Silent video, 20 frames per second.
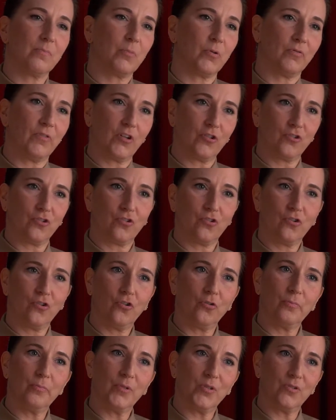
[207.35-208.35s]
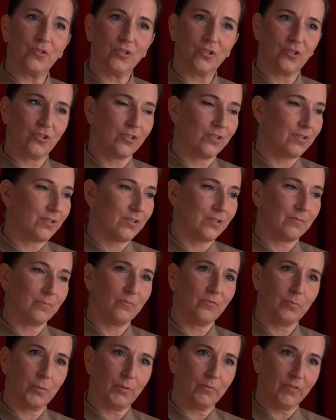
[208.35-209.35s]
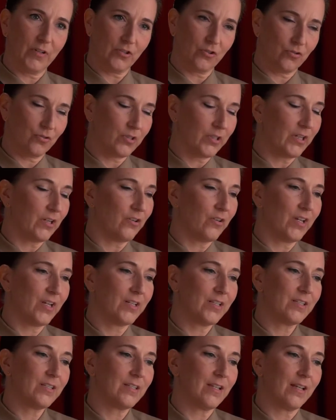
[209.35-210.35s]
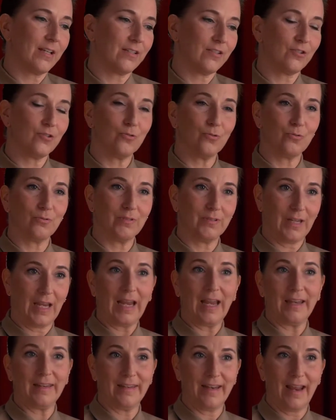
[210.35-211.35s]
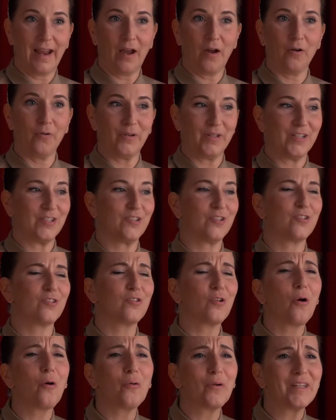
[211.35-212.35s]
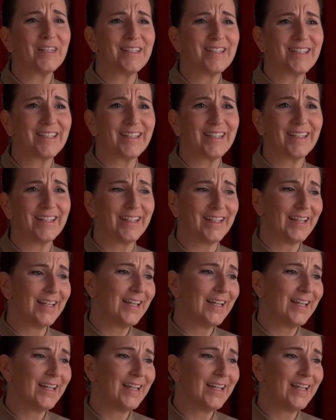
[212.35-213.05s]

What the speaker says: professional musicians and professional clarinetists as you can now, and it's so easy